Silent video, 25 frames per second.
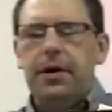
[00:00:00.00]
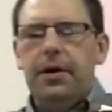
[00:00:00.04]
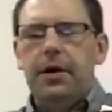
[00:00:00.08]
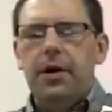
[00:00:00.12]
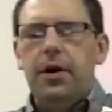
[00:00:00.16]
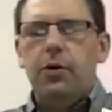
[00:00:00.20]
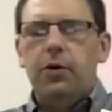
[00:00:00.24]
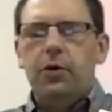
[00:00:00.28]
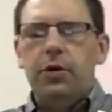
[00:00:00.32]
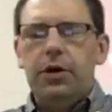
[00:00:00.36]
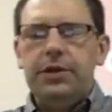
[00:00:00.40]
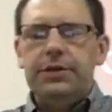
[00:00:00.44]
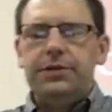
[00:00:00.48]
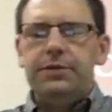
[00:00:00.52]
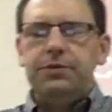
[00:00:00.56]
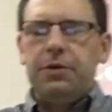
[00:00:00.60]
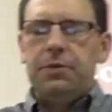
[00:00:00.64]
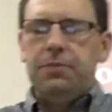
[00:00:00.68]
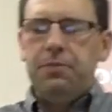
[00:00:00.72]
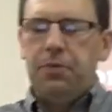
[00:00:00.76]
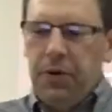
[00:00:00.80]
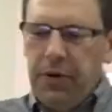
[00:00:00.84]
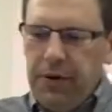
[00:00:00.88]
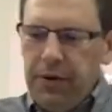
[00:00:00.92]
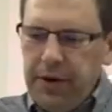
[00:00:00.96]
was
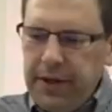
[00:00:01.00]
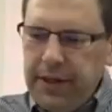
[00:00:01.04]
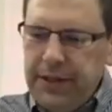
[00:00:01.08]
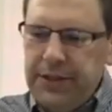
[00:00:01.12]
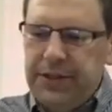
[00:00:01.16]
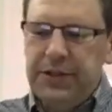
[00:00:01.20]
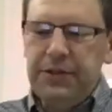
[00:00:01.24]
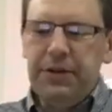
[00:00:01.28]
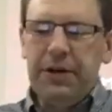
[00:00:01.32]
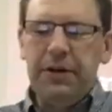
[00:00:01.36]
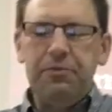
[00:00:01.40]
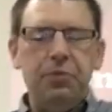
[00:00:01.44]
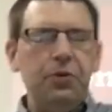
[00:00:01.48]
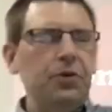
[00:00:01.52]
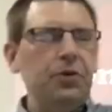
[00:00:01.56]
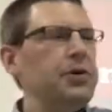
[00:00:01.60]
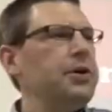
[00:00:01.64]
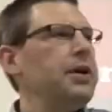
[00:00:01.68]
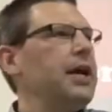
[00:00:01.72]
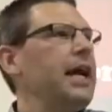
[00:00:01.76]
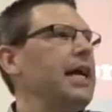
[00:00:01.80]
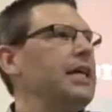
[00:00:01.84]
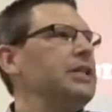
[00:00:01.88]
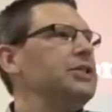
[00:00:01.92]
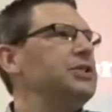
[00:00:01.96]
reported to have
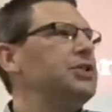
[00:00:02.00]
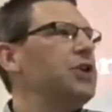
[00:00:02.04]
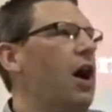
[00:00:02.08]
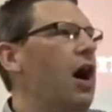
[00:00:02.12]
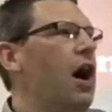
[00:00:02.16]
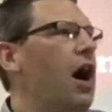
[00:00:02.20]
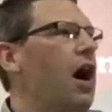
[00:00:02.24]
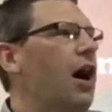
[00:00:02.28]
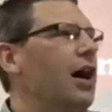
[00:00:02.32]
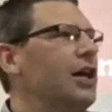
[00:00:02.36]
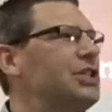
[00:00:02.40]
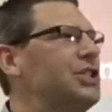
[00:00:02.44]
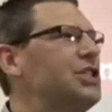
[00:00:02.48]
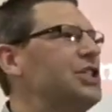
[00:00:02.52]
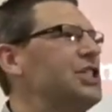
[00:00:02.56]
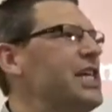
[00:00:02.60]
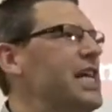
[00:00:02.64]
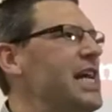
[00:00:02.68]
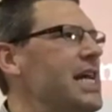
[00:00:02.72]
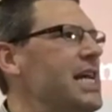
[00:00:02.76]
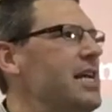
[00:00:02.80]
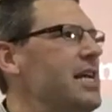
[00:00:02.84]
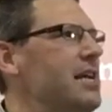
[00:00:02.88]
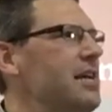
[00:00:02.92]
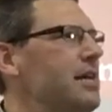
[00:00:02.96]
put a dog
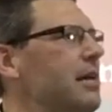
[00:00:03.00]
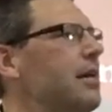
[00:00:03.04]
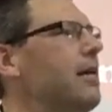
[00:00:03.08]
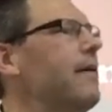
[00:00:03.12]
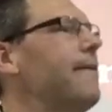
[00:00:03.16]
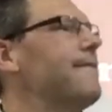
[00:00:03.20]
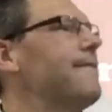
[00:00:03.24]
chain,